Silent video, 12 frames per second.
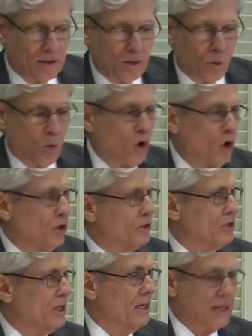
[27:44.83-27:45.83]
The world
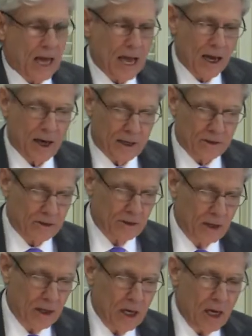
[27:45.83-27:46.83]
is in
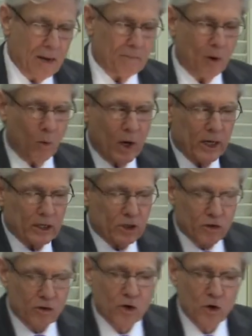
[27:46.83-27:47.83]
chaos. But what
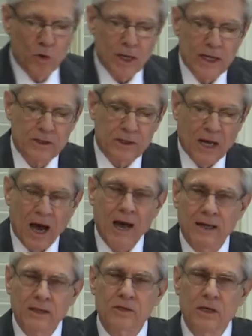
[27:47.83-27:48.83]
is true is
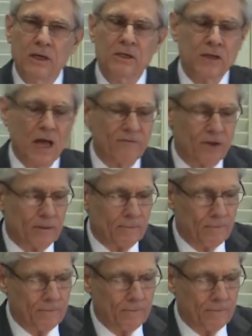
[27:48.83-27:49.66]
God is in His heaven.